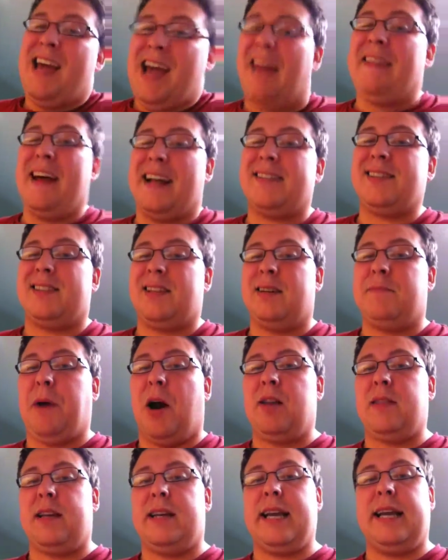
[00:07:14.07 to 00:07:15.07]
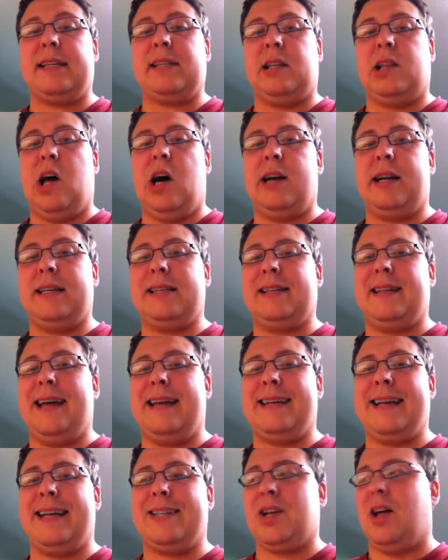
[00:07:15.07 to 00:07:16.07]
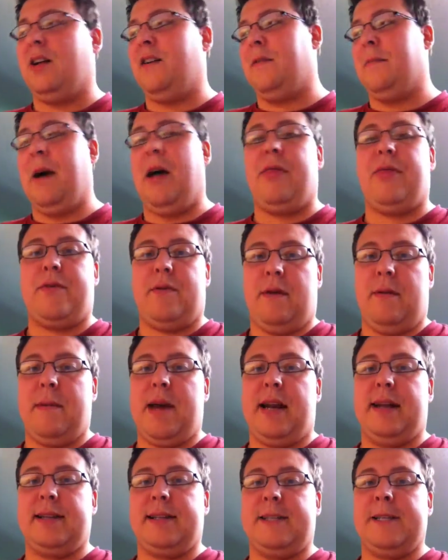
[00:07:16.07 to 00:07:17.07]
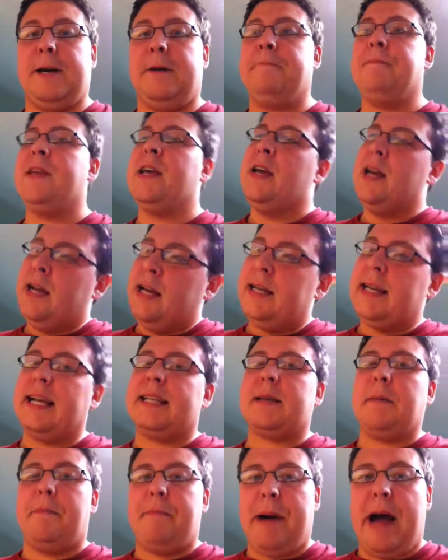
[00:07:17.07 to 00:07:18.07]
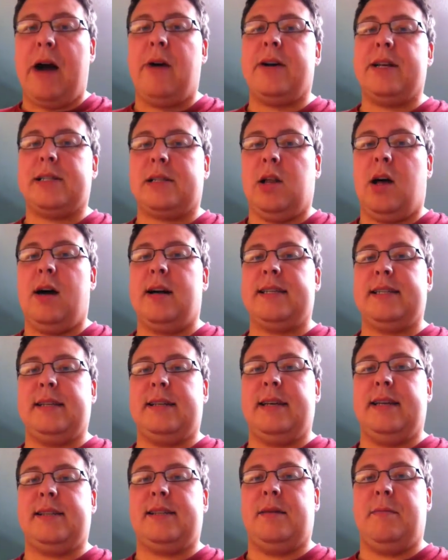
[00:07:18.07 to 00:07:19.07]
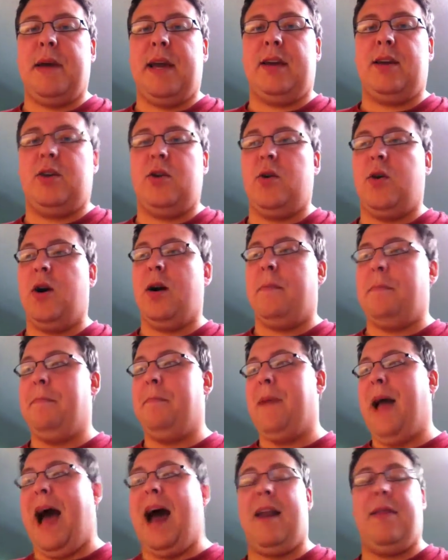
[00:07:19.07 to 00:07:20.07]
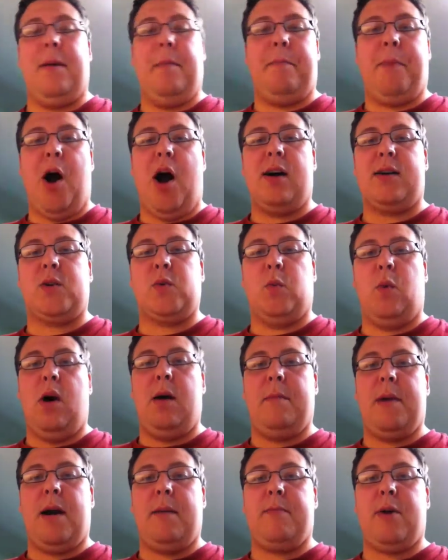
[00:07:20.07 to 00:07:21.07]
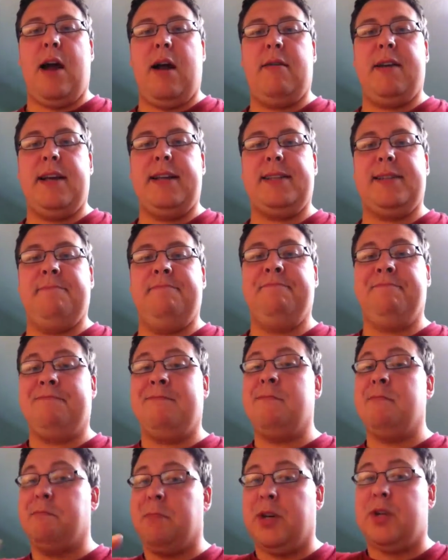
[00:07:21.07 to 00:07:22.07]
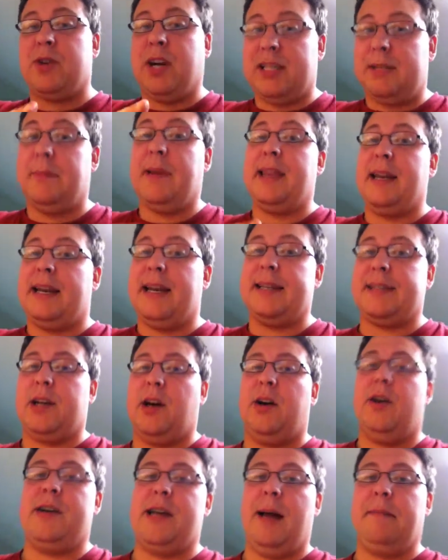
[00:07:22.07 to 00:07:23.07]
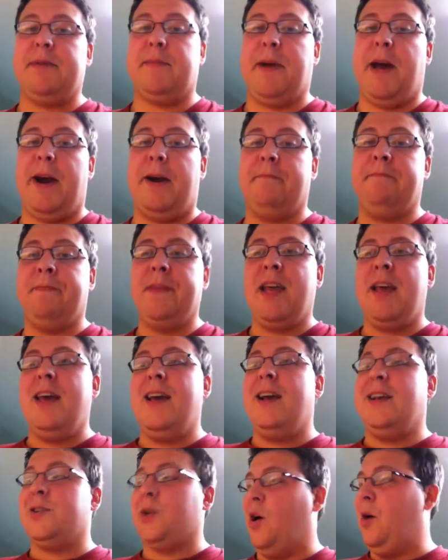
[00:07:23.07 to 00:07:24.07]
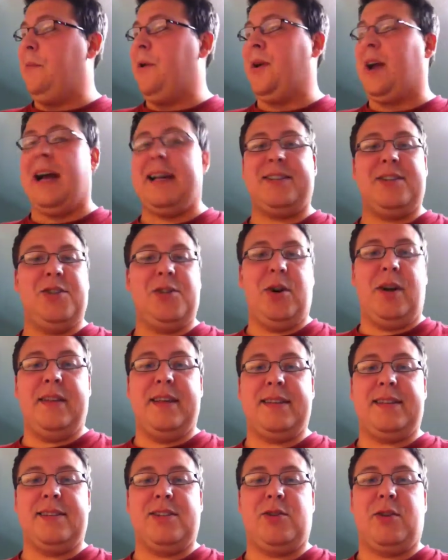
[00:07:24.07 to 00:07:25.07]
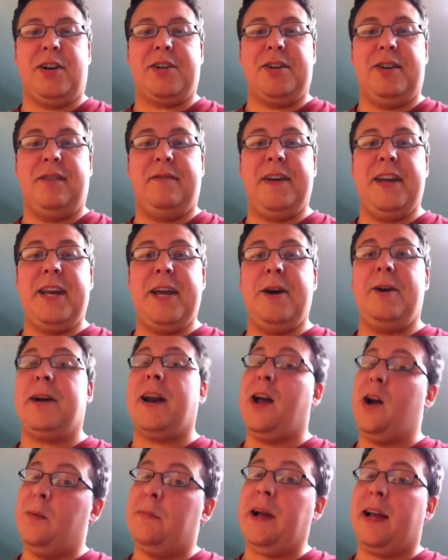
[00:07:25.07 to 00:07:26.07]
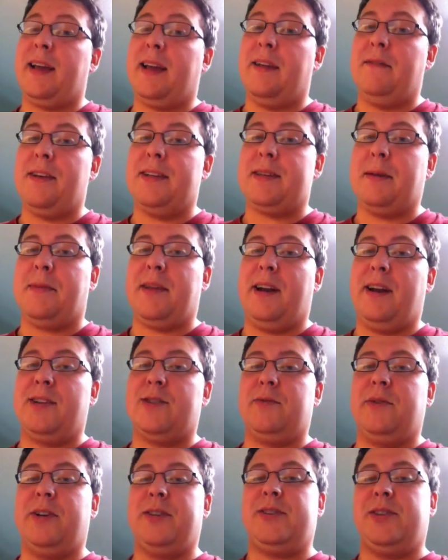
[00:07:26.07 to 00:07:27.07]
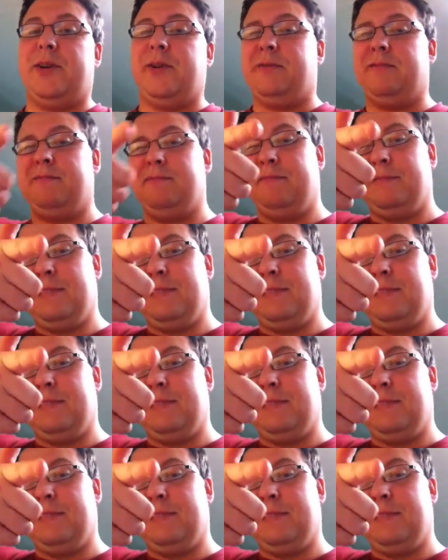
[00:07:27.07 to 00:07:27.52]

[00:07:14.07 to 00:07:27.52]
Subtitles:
and that's the part that takes the longest, and that takes all of about 3 minutes. So it takes about as long as it does to make your out-of-the-box Walmart brownies, but trust me, they taste 100 times better. So I hope you guys enjoyed this instructional video, and I hope I can give you something else real soon.